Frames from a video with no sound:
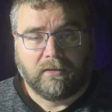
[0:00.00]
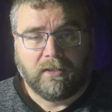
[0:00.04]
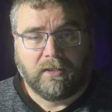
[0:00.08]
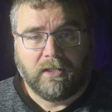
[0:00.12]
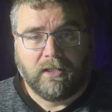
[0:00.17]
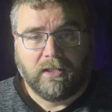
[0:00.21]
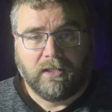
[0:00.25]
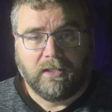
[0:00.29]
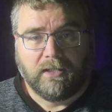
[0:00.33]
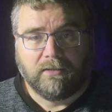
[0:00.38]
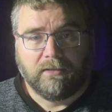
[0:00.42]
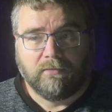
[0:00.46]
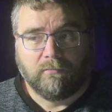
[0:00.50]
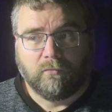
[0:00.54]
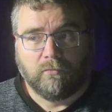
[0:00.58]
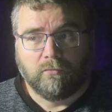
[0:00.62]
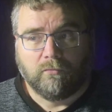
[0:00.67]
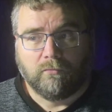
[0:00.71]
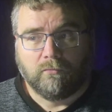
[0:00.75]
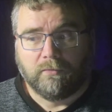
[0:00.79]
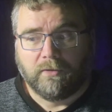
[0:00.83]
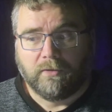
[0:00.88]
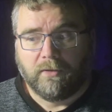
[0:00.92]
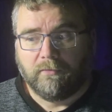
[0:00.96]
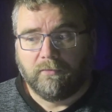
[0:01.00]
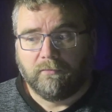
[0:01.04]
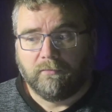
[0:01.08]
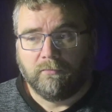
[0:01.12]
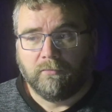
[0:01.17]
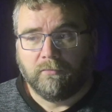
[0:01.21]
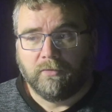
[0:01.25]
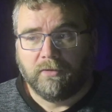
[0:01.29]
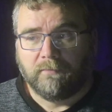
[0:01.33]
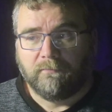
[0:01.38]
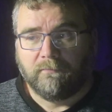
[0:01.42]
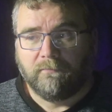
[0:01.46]
and we'll go through
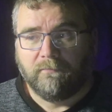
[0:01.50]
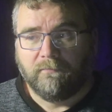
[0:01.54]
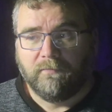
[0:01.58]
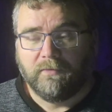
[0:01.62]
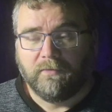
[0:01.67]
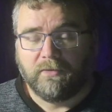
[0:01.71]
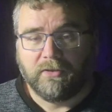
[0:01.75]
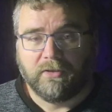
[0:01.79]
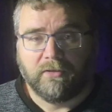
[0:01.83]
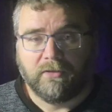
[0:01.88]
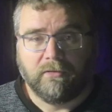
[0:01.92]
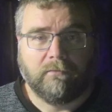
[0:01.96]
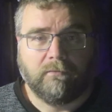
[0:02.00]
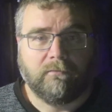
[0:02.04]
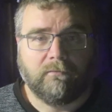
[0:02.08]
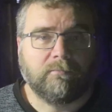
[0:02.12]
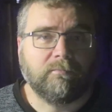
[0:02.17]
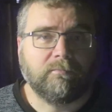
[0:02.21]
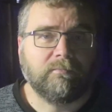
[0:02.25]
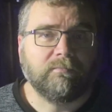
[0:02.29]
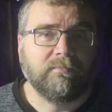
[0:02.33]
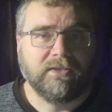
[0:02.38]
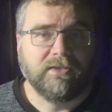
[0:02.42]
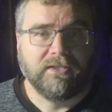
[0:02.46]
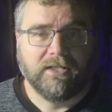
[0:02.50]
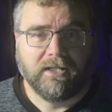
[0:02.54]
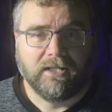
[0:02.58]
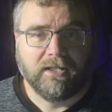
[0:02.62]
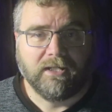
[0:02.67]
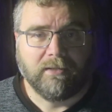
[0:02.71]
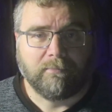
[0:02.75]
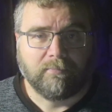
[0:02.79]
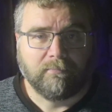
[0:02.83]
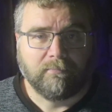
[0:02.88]
the finishing off and setting up.